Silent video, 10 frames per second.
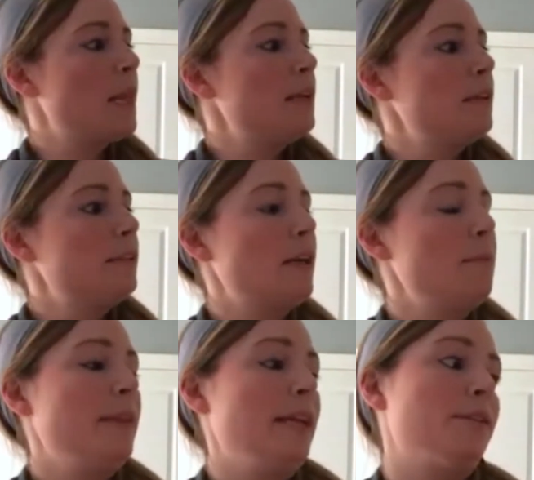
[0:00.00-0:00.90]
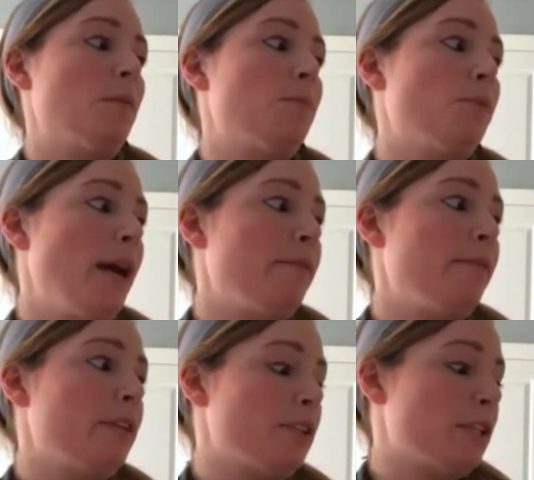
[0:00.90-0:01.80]
Some things are
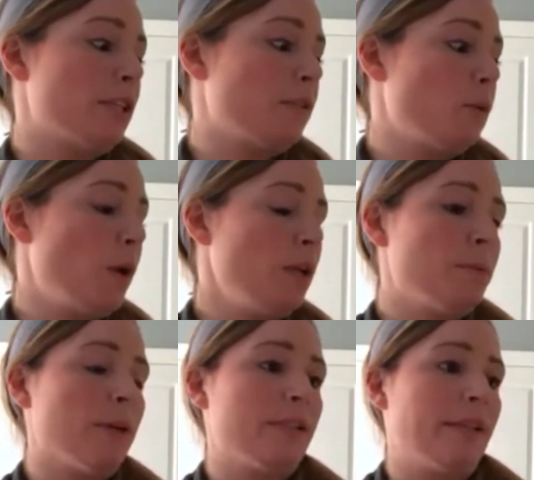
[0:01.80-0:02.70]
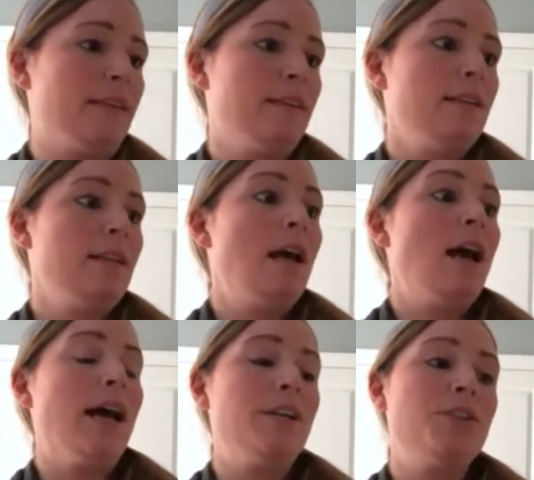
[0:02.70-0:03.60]
private just for one person.
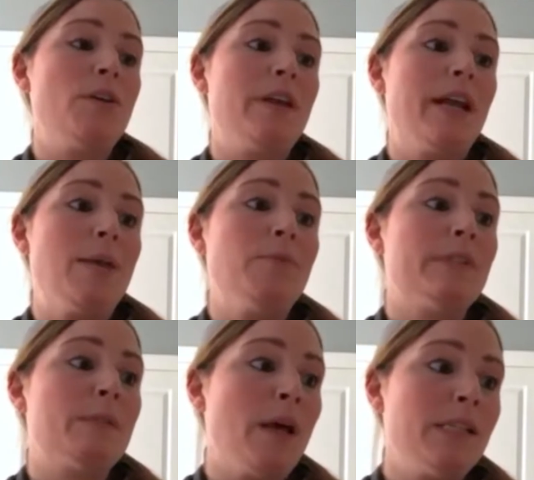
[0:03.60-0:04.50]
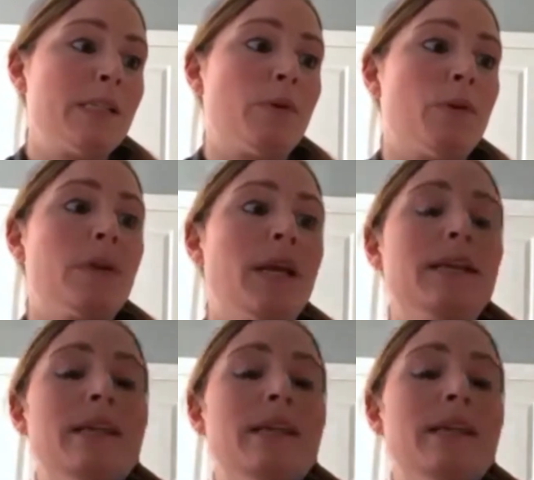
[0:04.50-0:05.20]
I show that I'm responsible when I leave